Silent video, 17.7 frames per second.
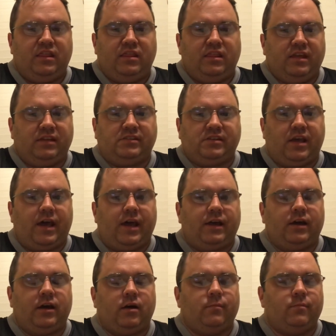this
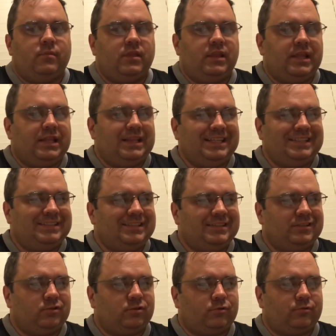hang up. That this
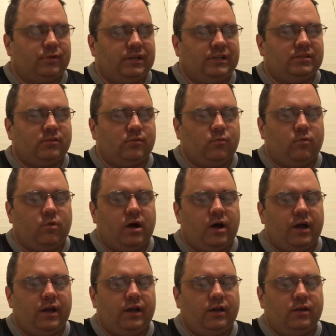is the reason
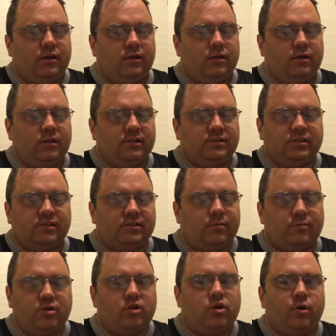why. This is
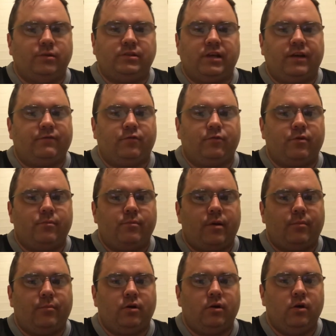something you always have to
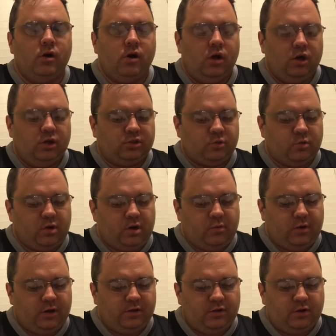remember. So what I
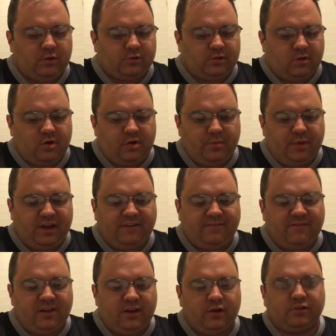wanted to do is I want to make a
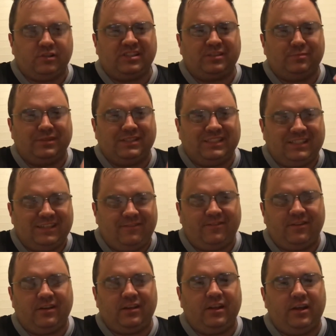video
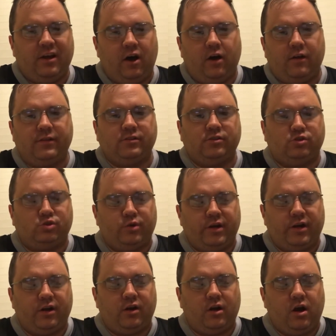specifically on this
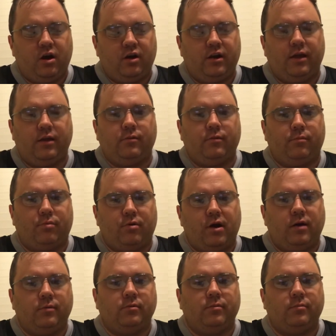trigger guard and the
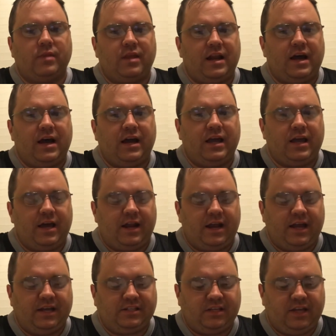problem that I had.
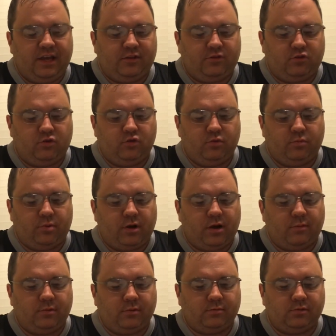I actually had two
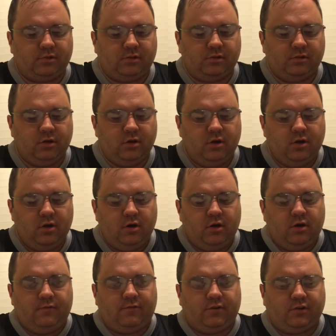problems.
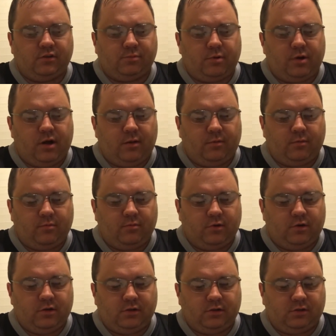First problem
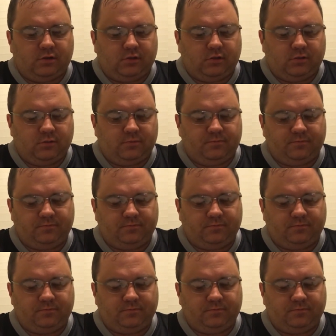was